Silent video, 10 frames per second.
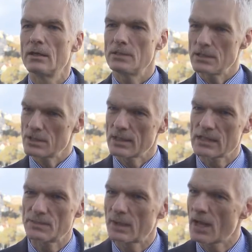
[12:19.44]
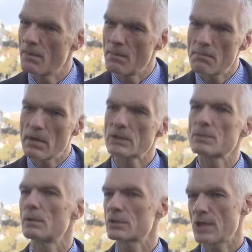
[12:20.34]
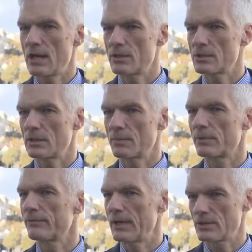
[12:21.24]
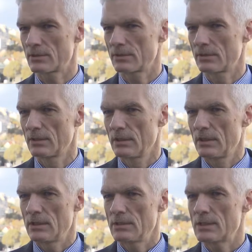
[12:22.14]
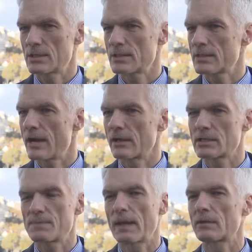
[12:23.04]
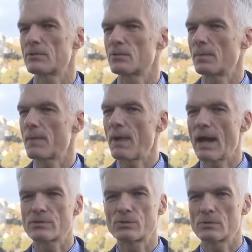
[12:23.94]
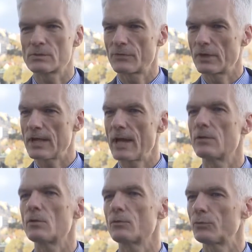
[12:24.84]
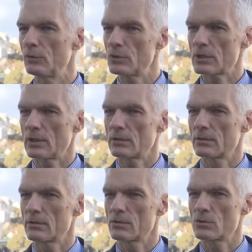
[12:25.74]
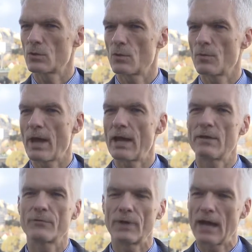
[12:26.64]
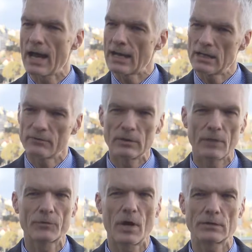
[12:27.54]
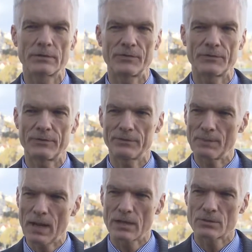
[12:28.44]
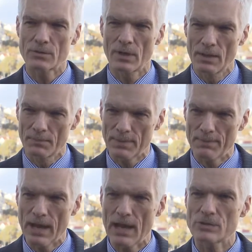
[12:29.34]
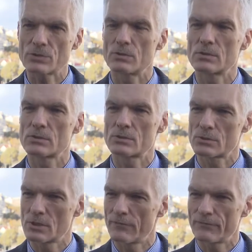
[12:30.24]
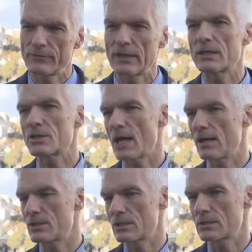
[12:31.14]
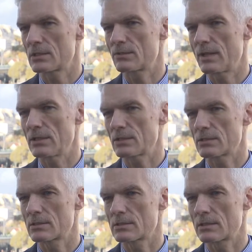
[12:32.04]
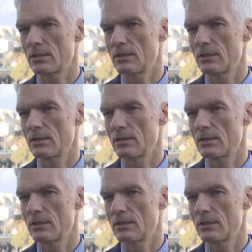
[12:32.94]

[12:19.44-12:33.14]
Teaching has become a much more challenging profession. Teachers are expected to prepare students for an unknown future, to have a high level of cognitive demand, to prepare students to solve very challenging situations,